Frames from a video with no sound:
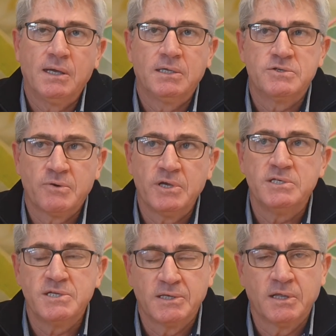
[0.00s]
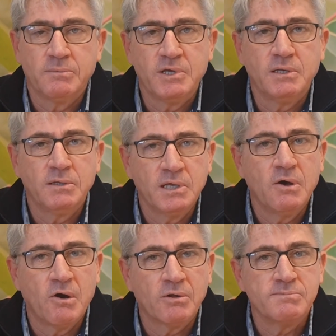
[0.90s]
trees that are going to be in
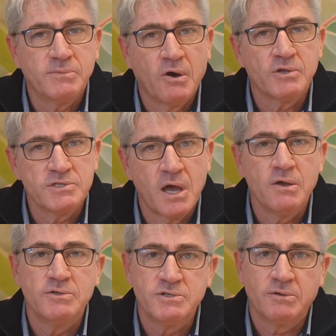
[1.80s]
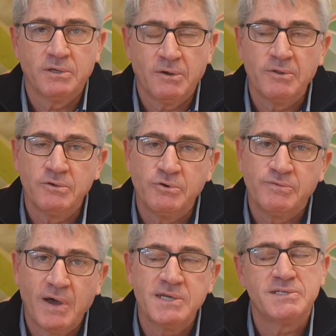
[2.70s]
hotter zones on the north
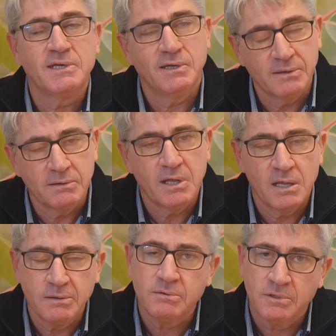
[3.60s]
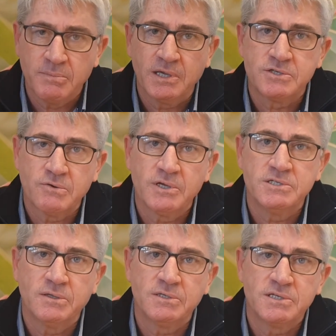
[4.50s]
facing, and the bigger
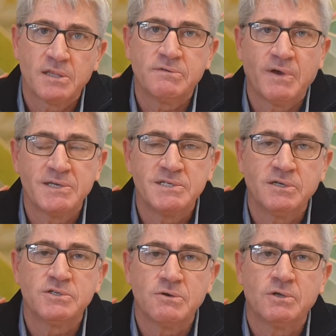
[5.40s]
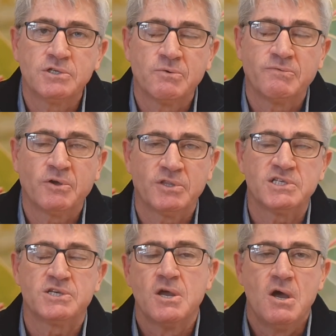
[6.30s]
trees on the southern facing, and so on. So we've got
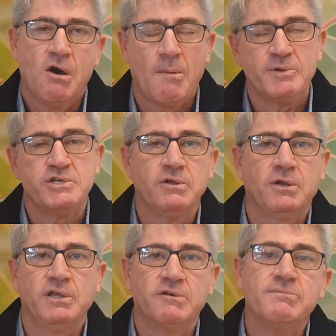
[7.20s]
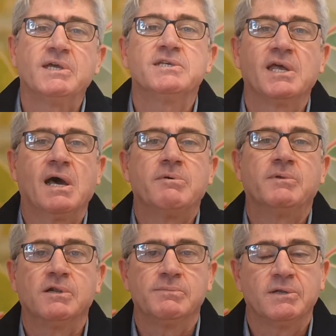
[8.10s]
this opportunity of mixing it up a
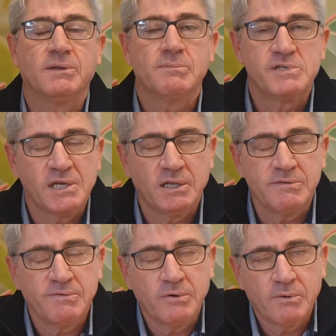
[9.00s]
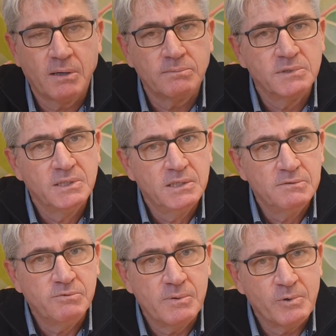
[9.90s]
little bit, particularly for
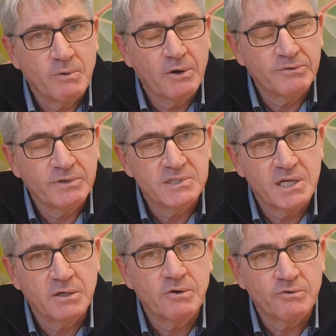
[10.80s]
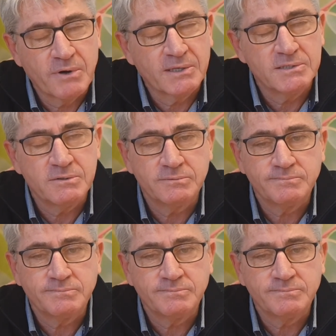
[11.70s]
when we're growing things under contract and so